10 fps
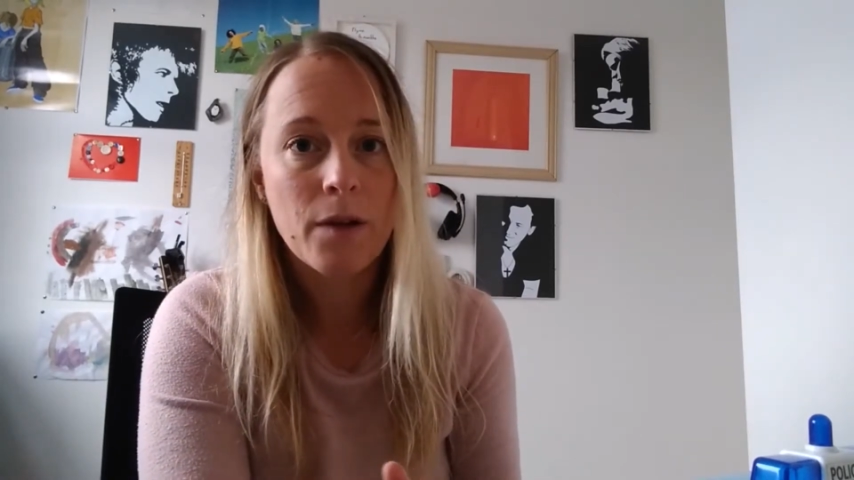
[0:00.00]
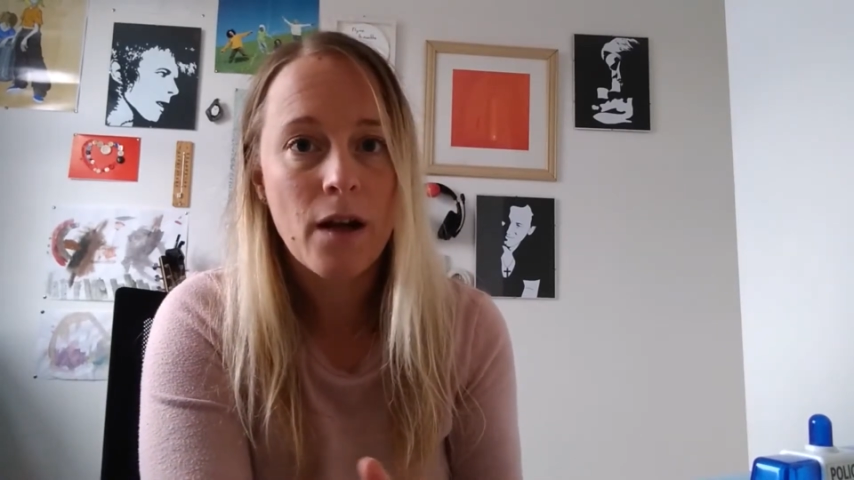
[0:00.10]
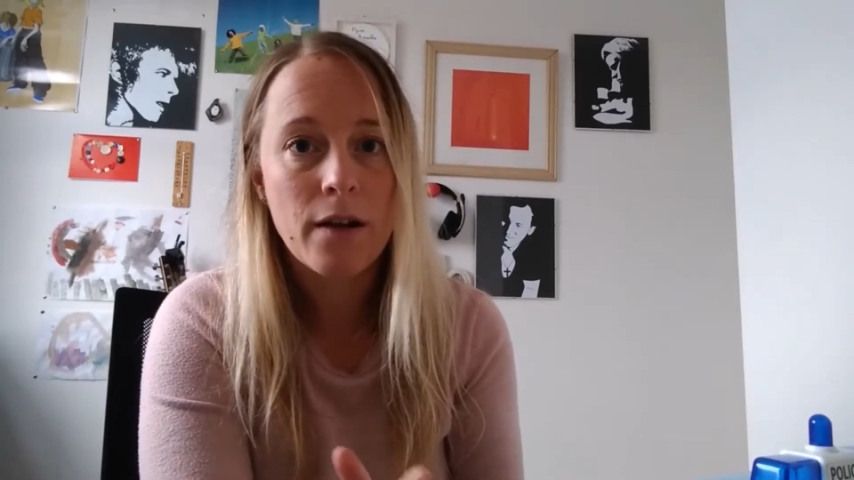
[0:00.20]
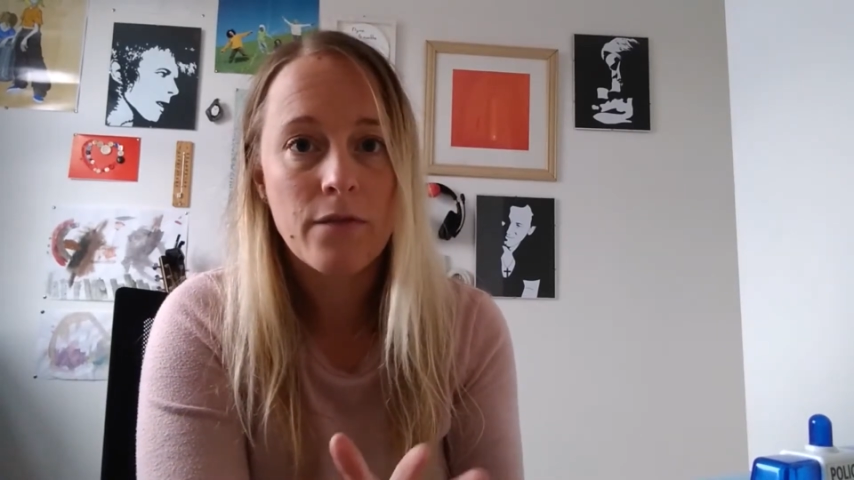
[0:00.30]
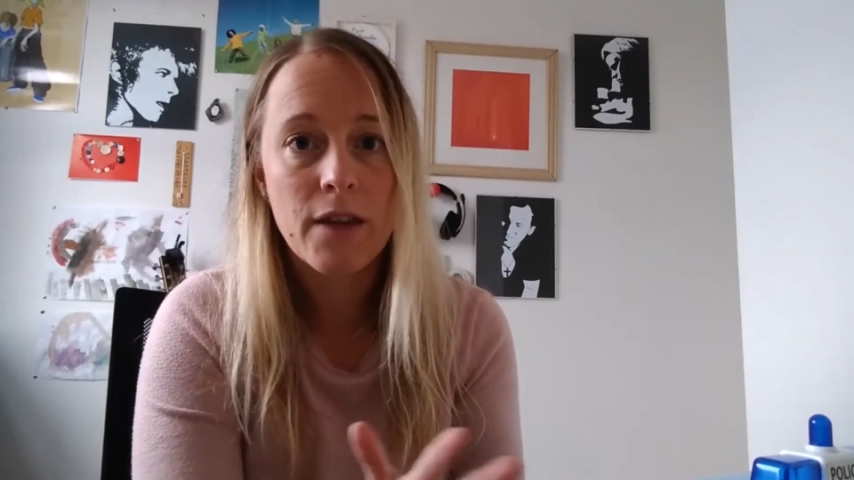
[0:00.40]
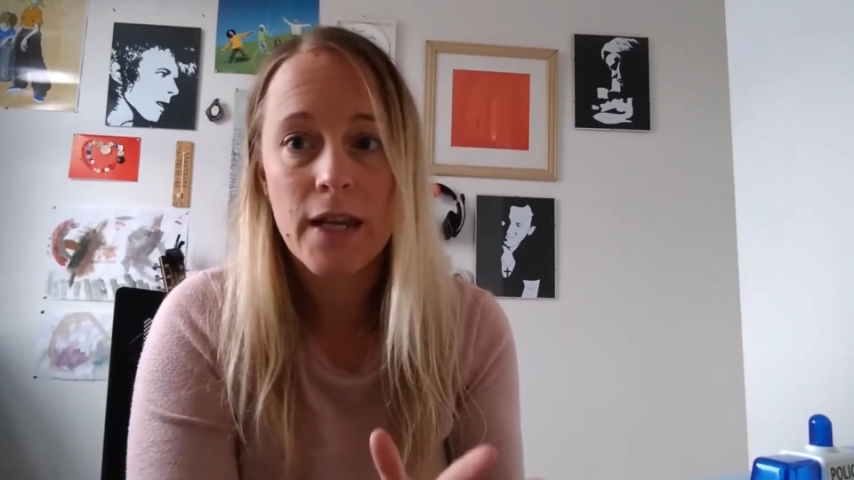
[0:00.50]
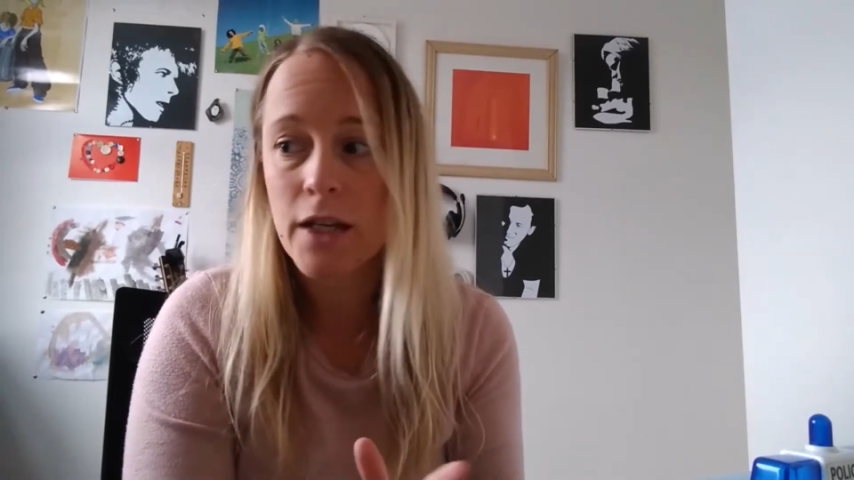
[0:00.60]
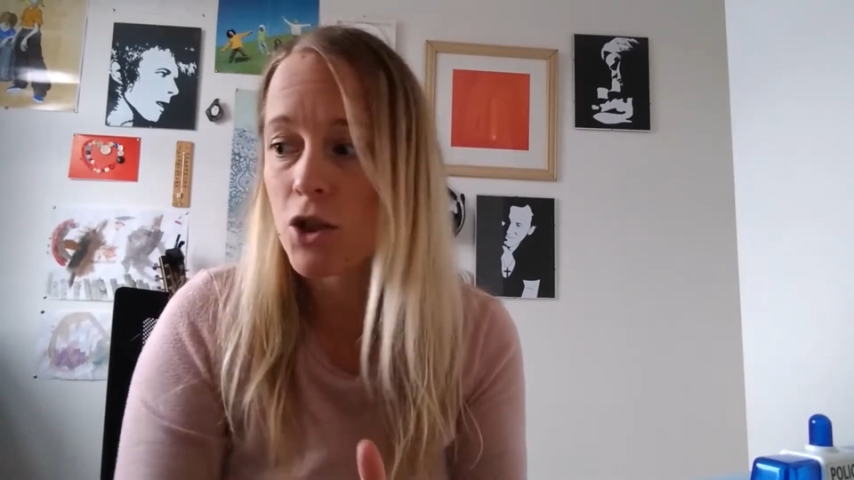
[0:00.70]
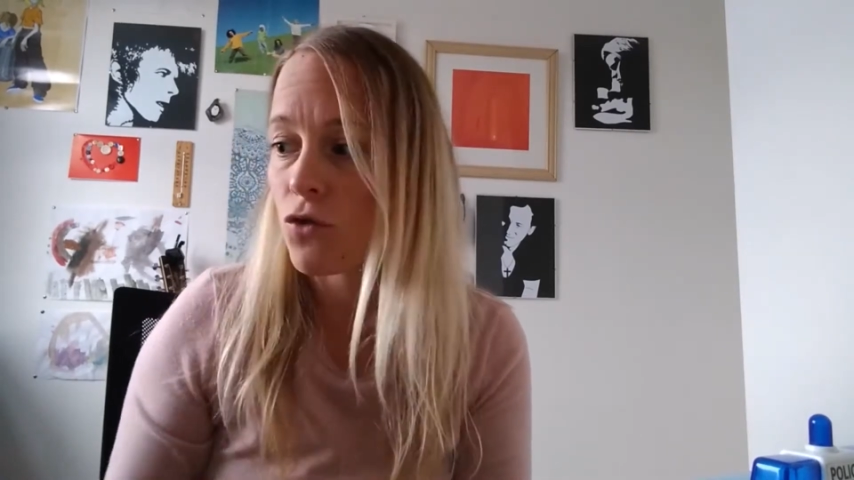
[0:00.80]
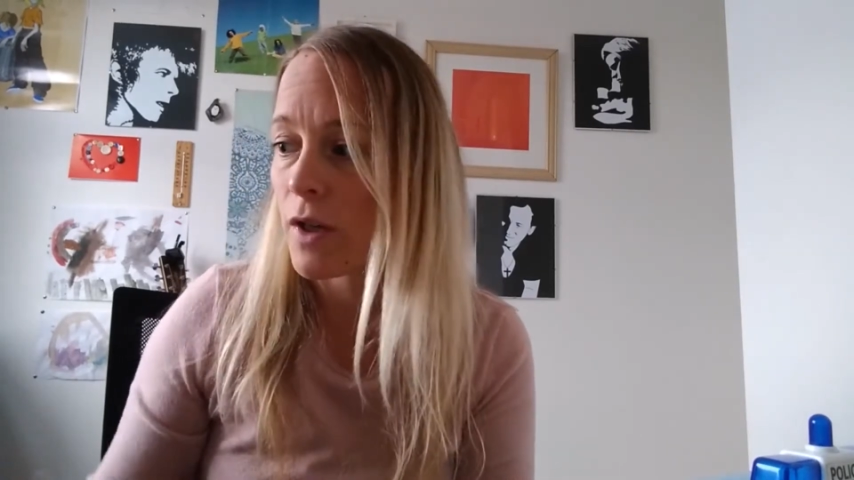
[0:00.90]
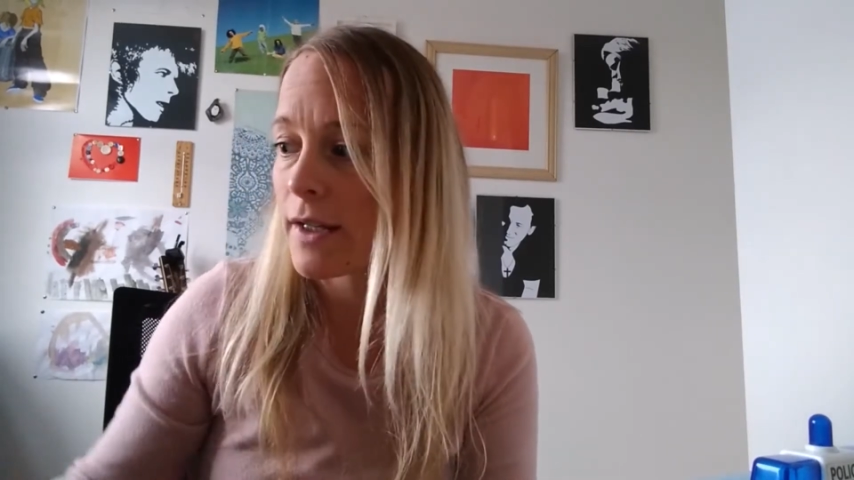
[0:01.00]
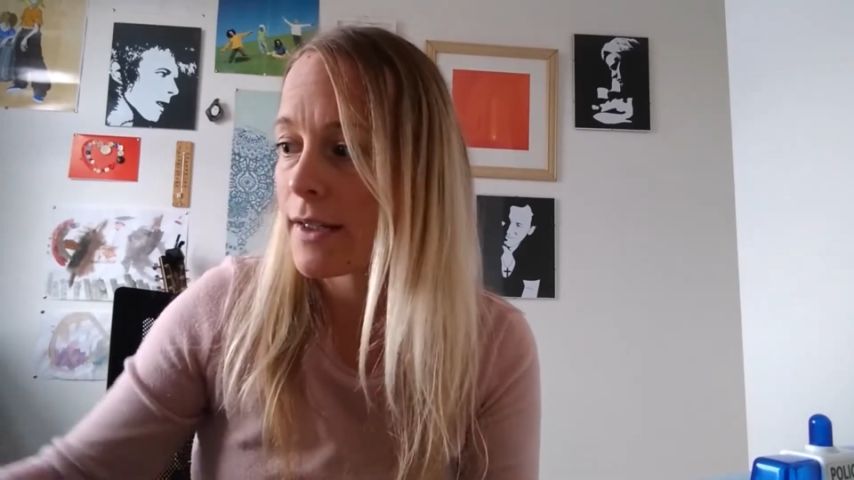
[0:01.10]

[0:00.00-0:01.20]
kind of the history.